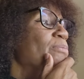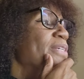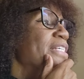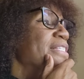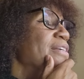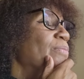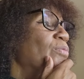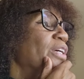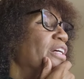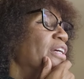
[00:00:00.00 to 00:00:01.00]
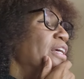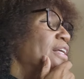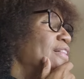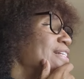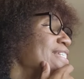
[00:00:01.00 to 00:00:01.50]
to be somewhere.
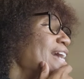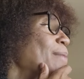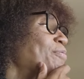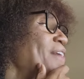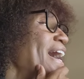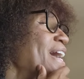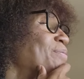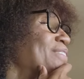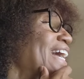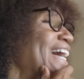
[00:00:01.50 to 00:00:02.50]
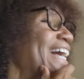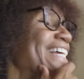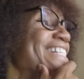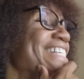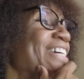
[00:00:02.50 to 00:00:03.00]
The top 5
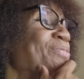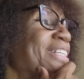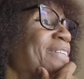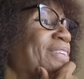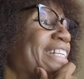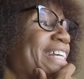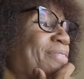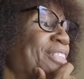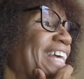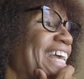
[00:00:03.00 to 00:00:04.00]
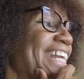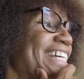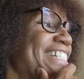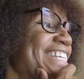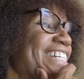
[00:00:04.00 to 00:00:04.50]
lies of leaving Neverland
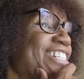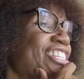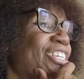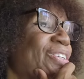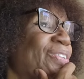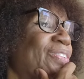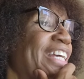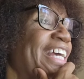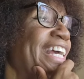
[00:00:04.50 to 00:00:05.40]
I did too.